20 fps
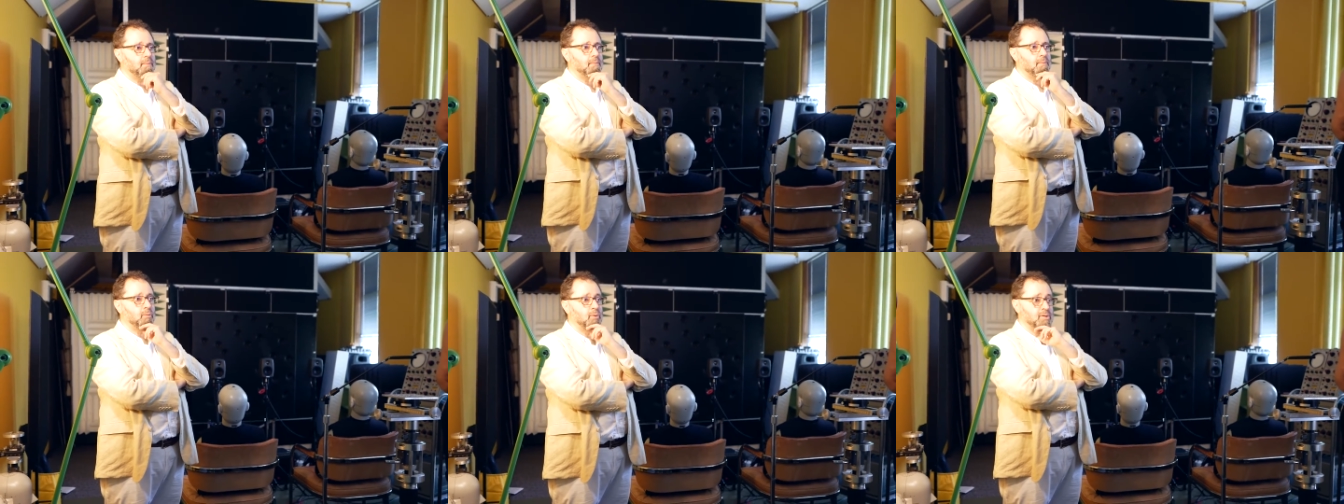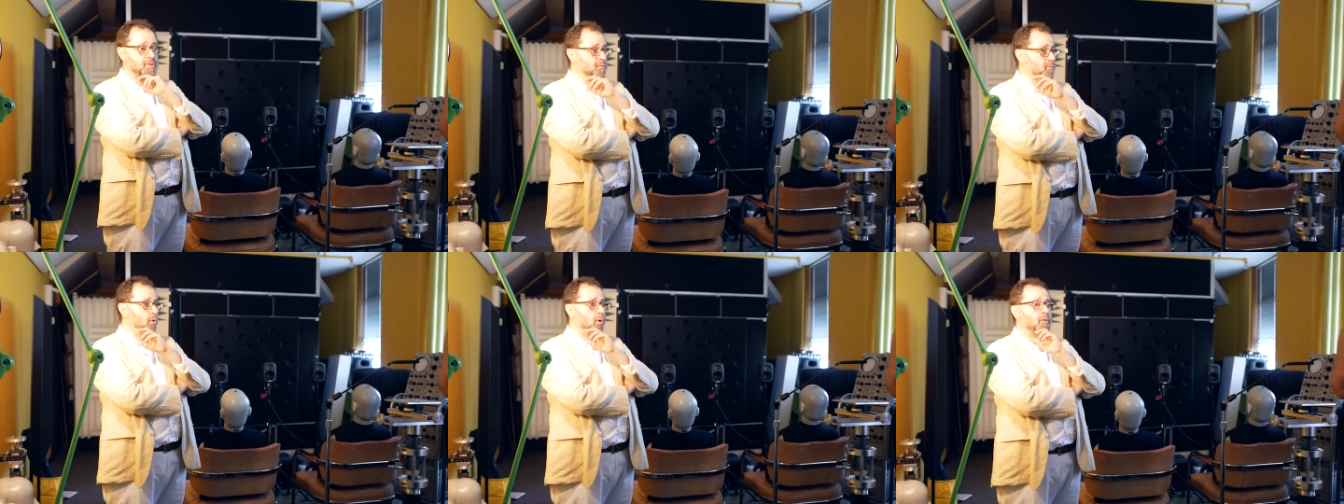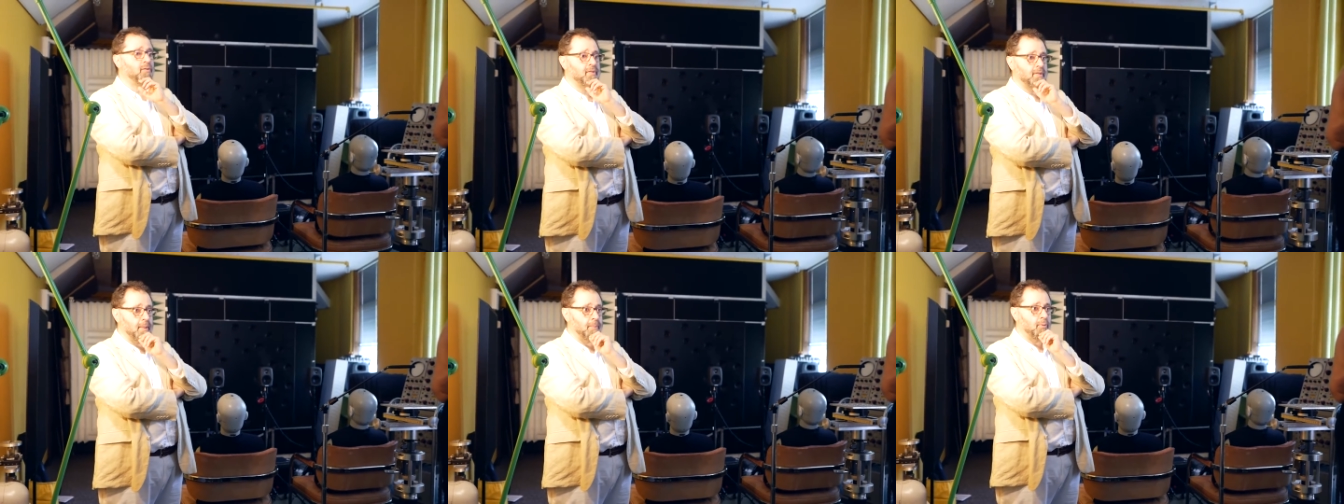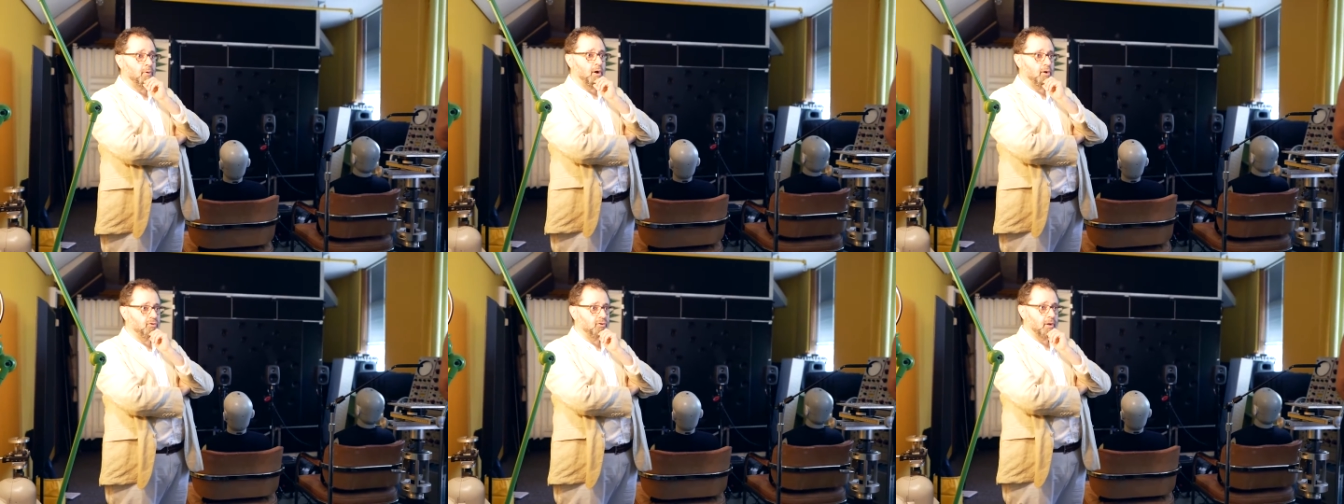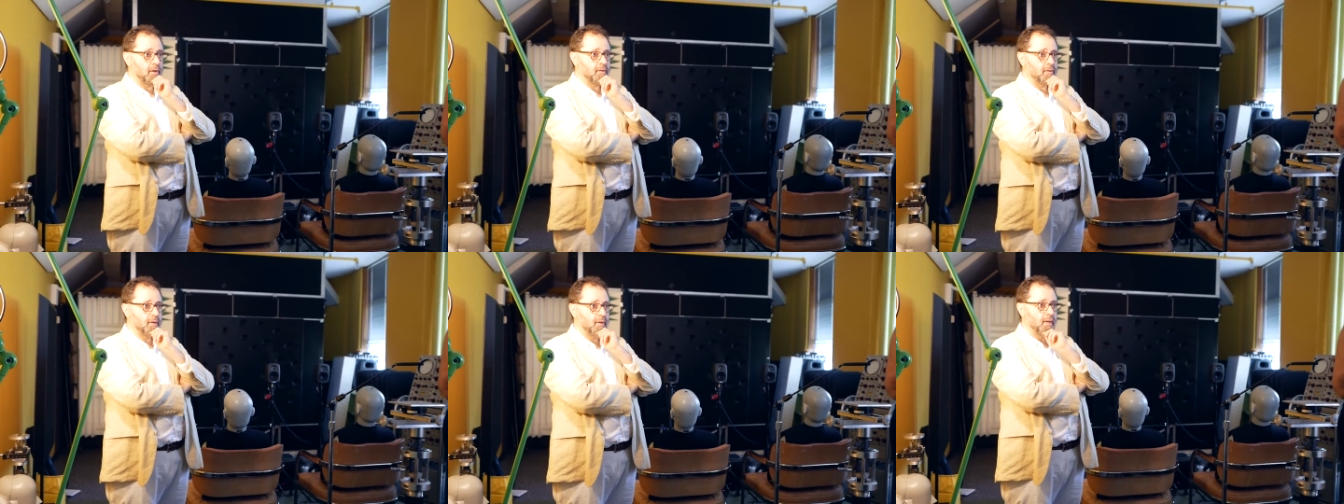was involved in that
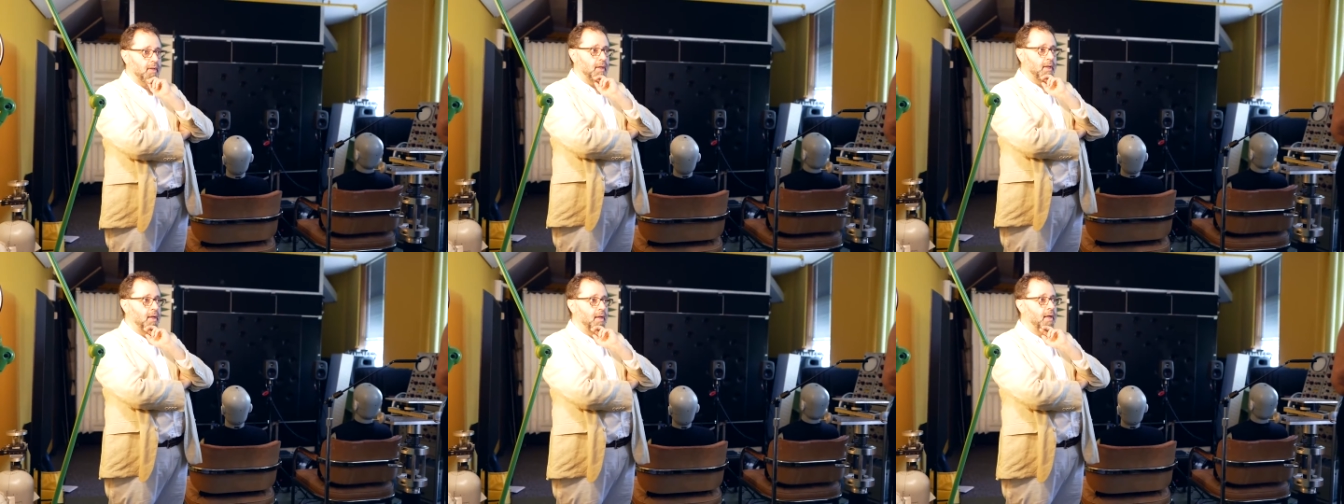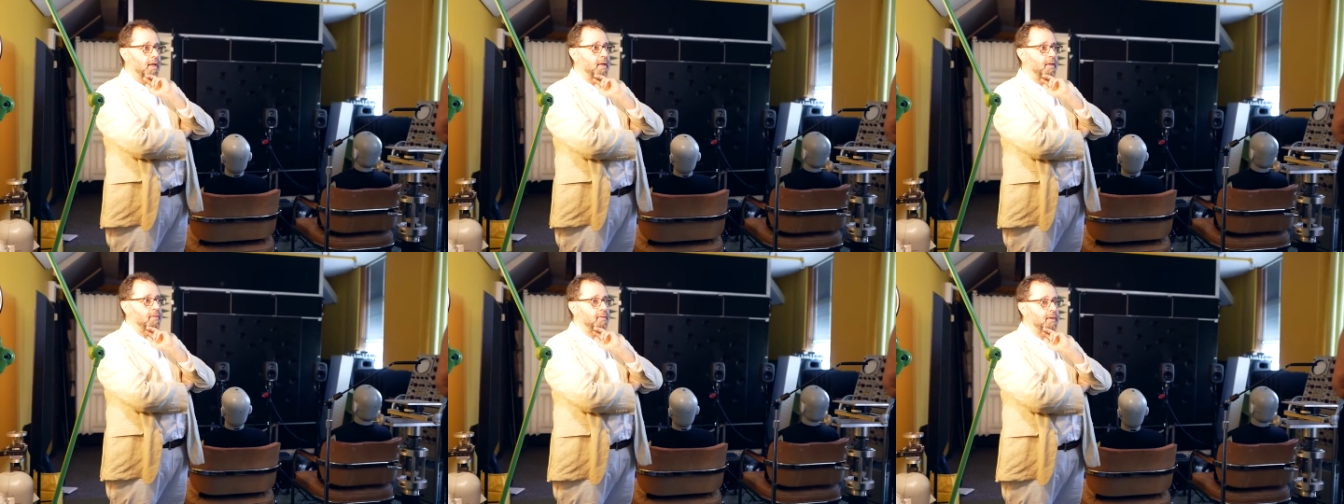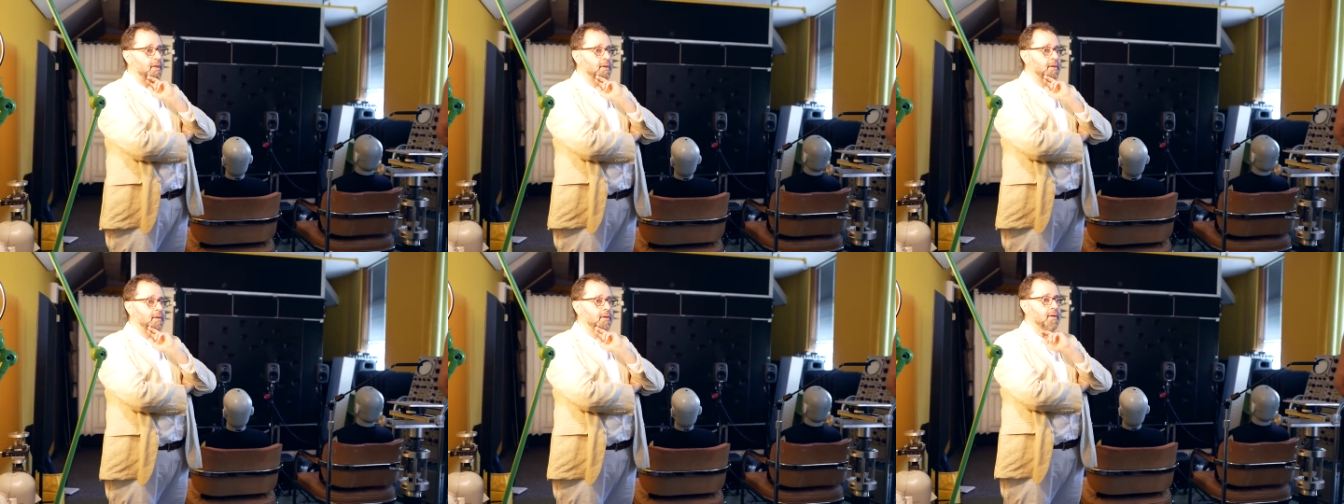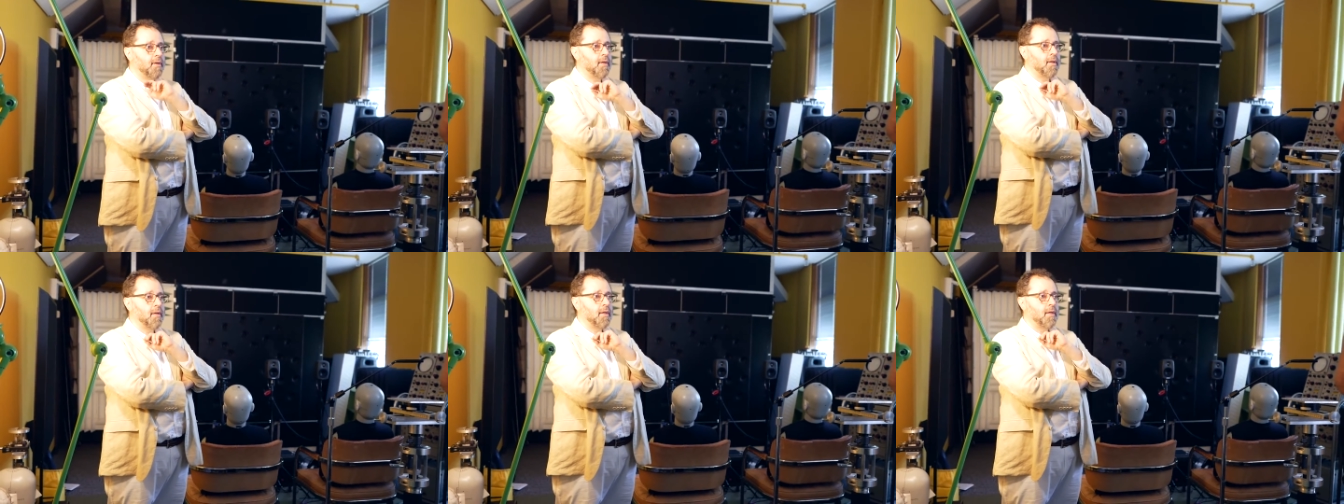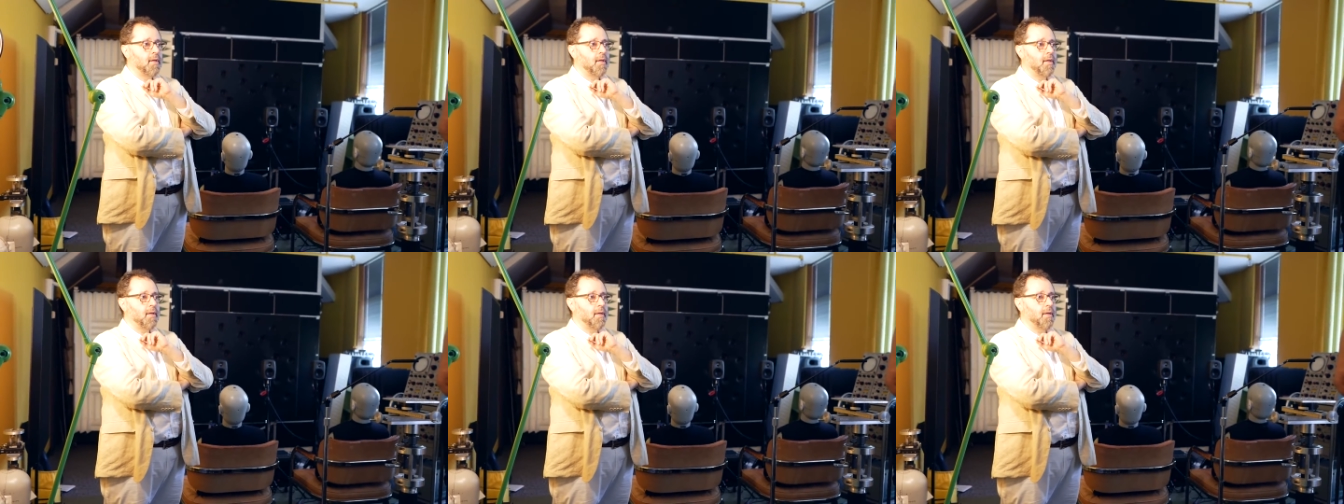project, and then
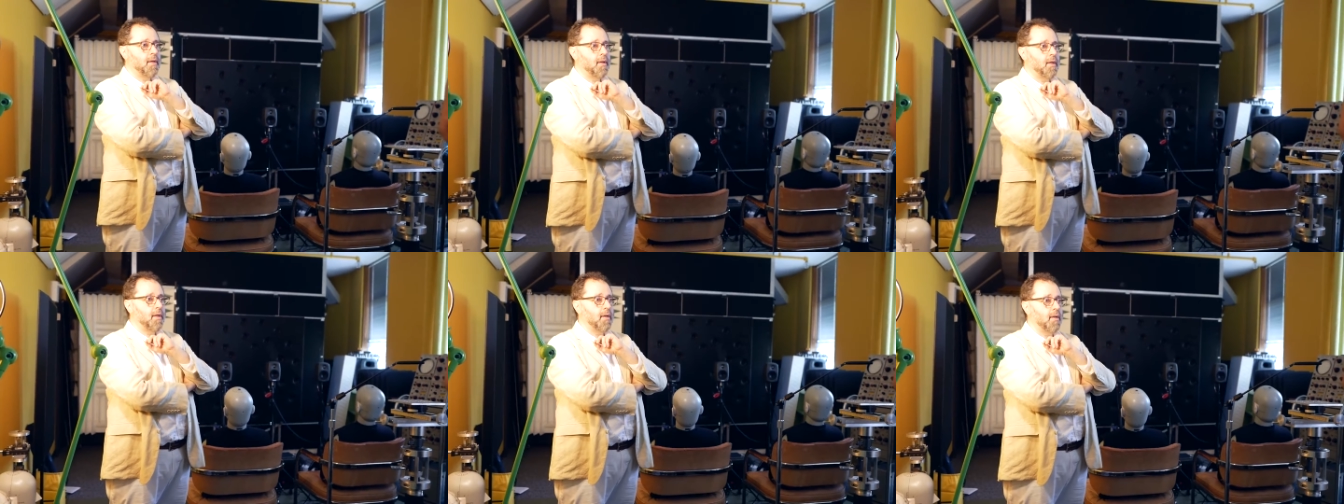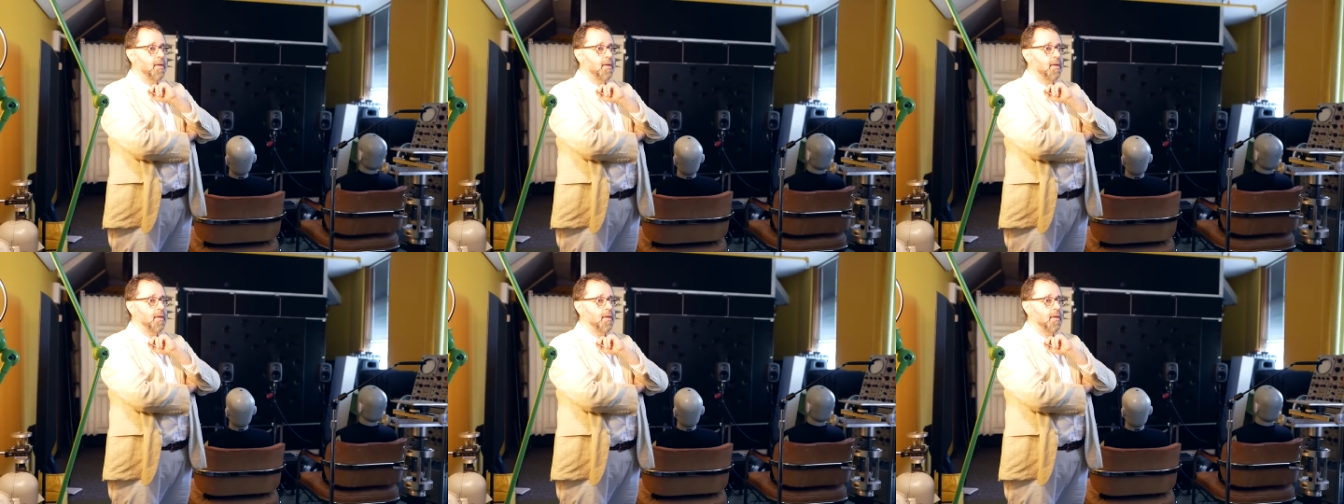uh,